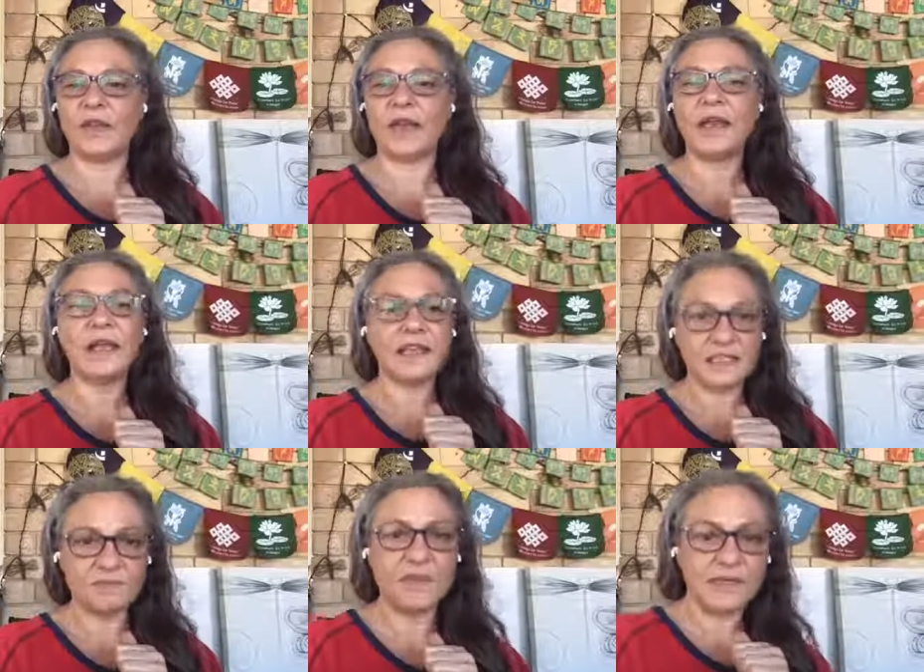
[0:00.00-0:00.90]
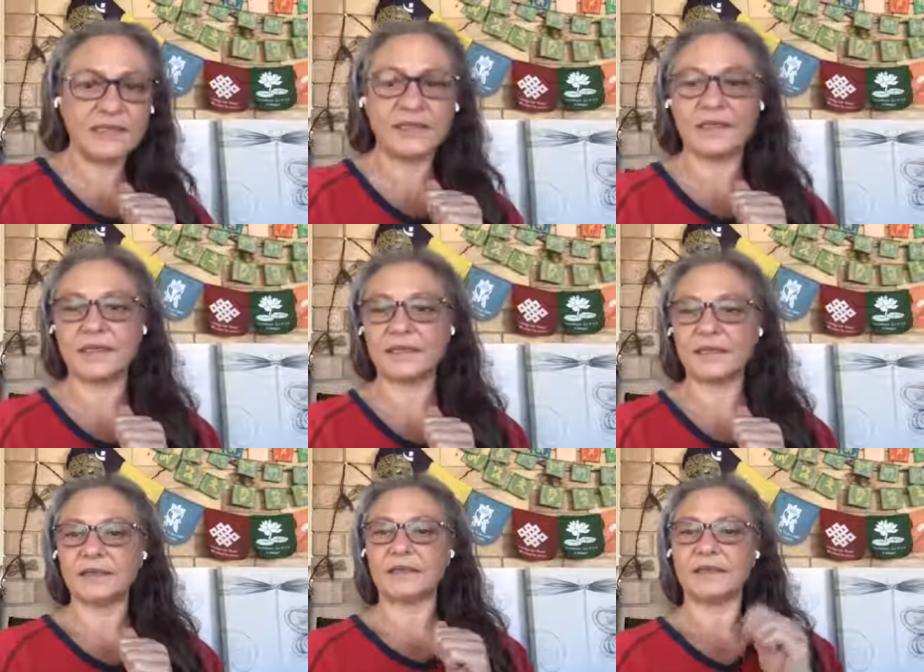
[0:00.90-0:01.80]
that is missed
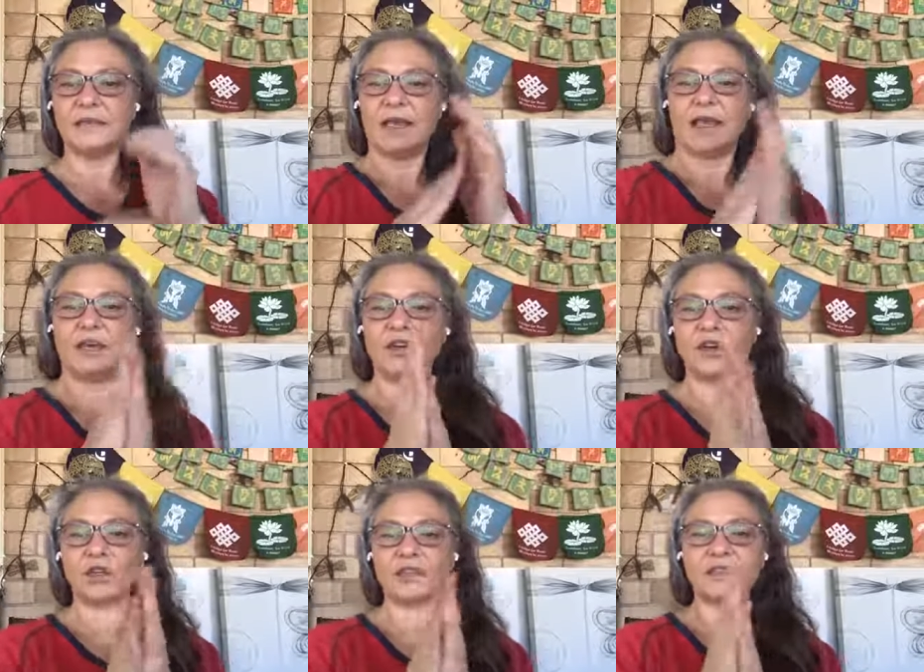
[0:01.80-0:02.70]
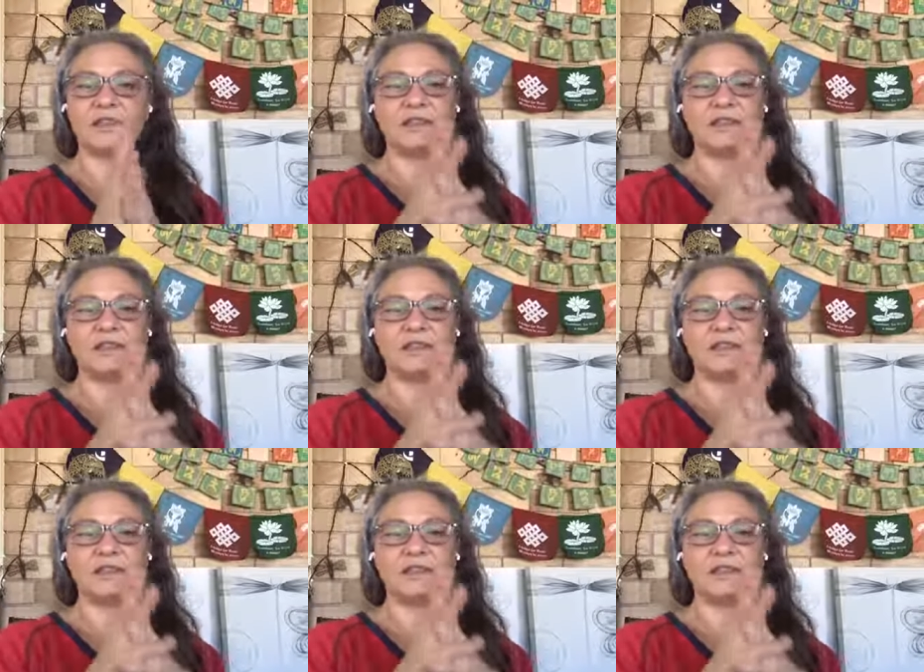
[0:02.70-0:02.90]
and not